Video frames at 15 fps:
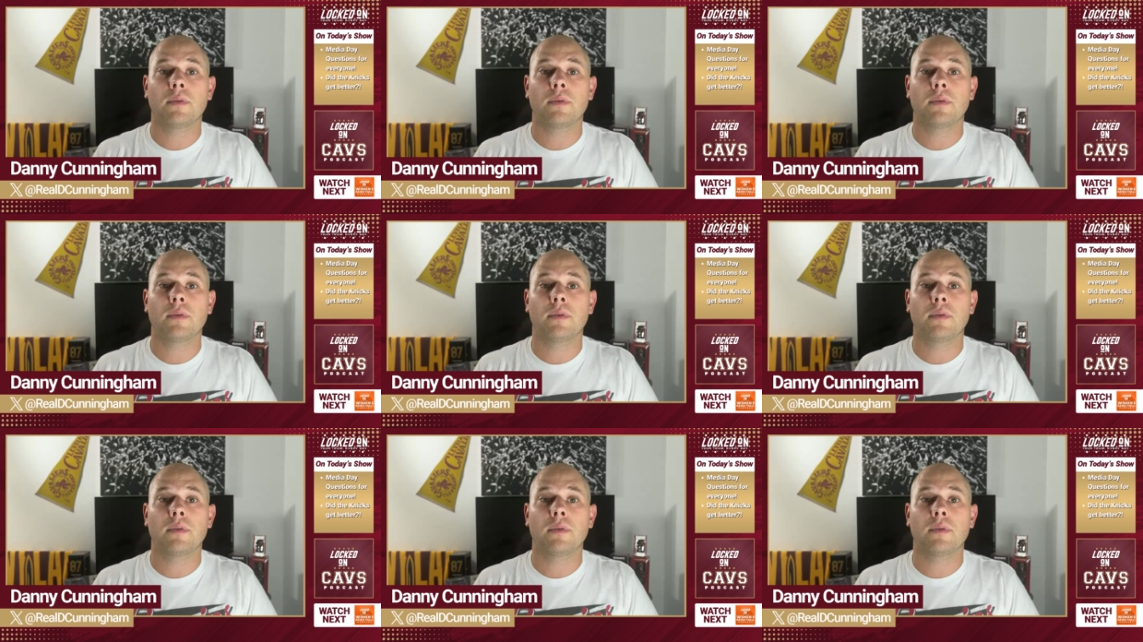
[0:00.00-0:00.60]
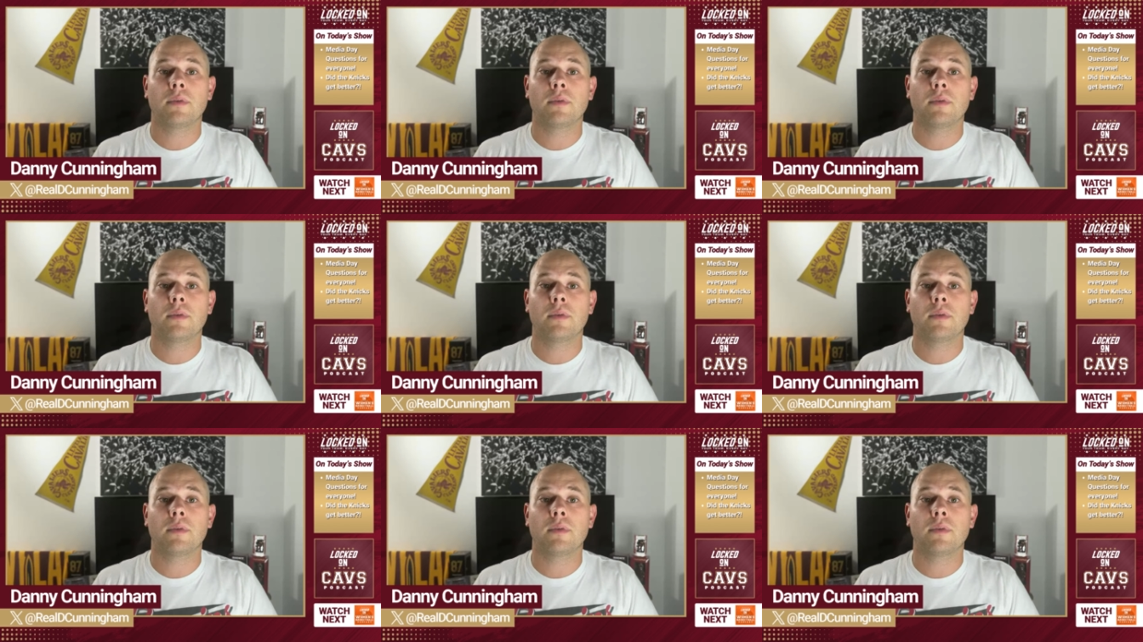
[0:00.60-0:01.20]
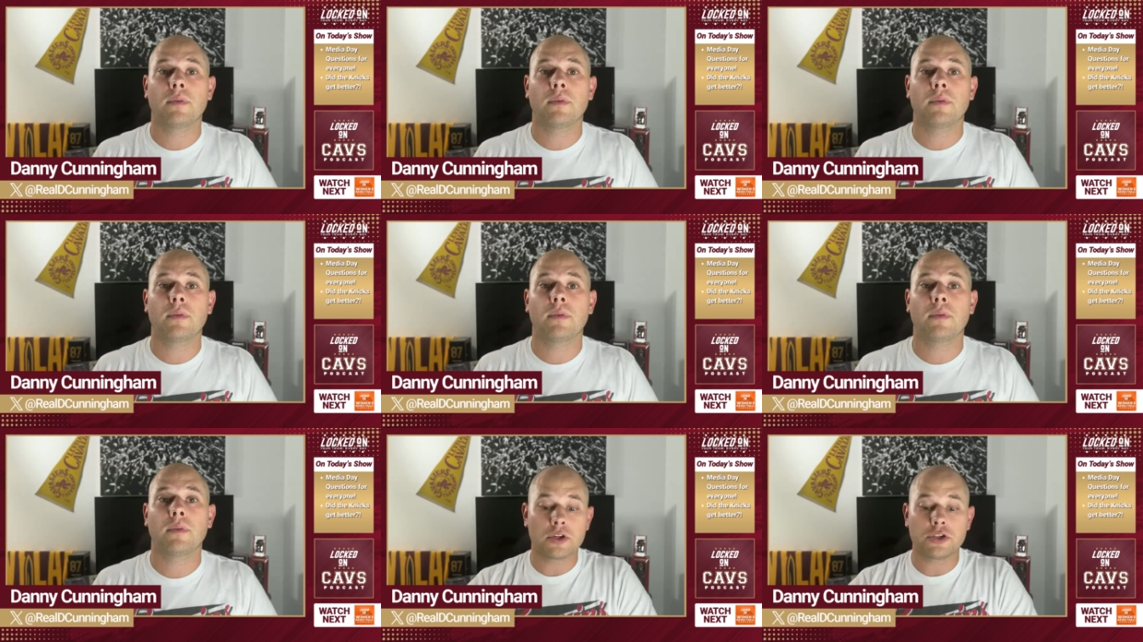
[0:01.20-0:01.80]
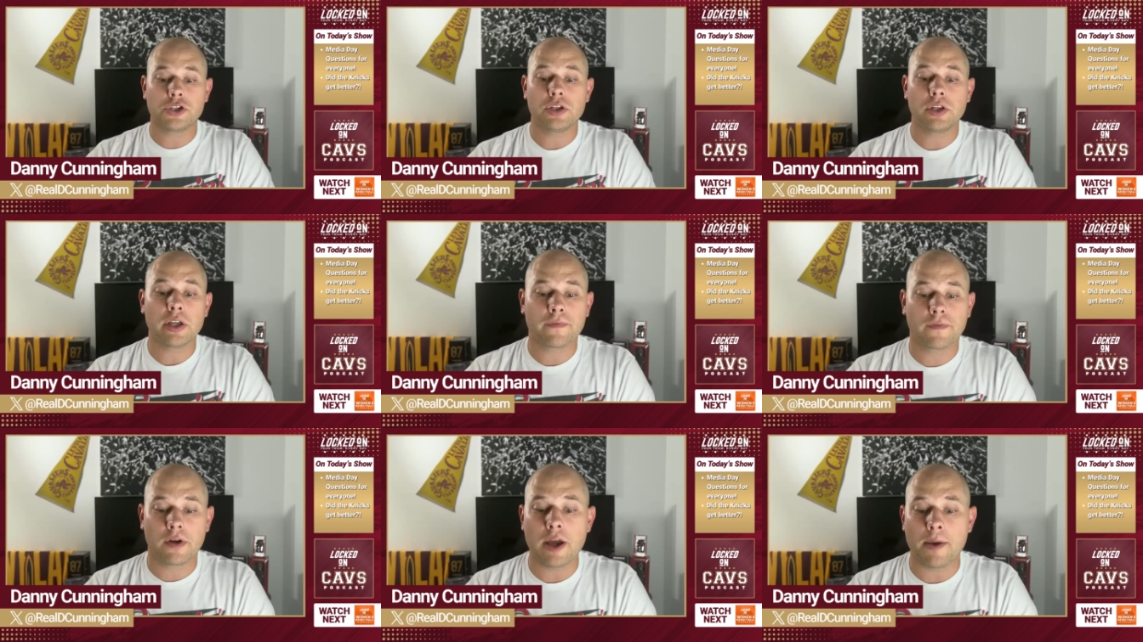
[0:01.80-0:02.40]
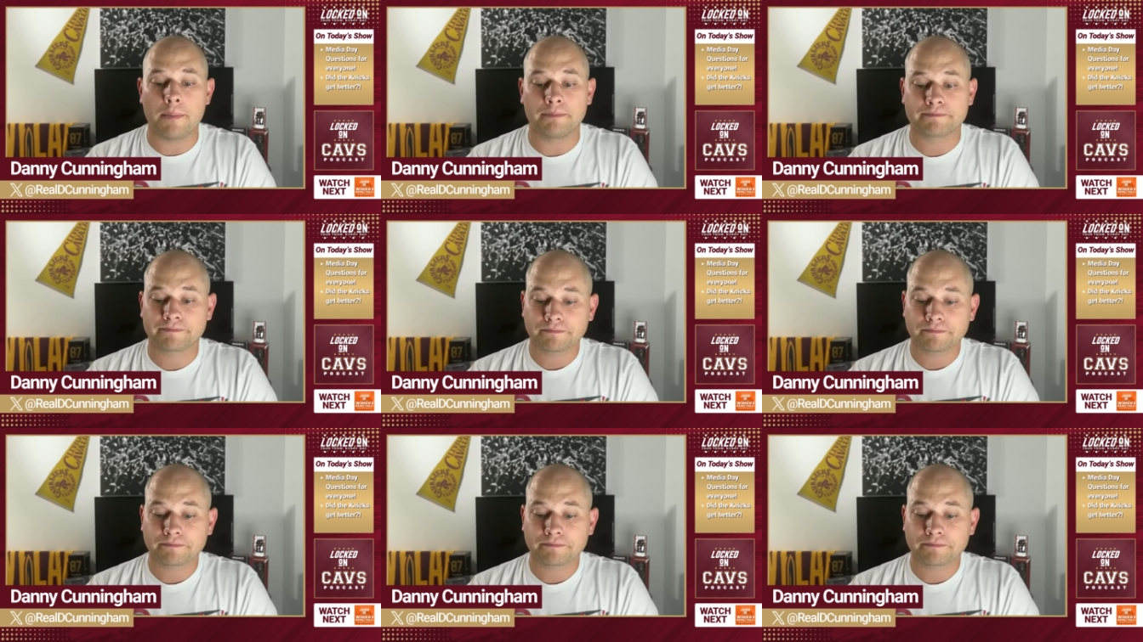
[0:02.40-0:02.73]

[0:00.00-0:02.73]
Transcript: How much more growth is there left to go in the G League for him?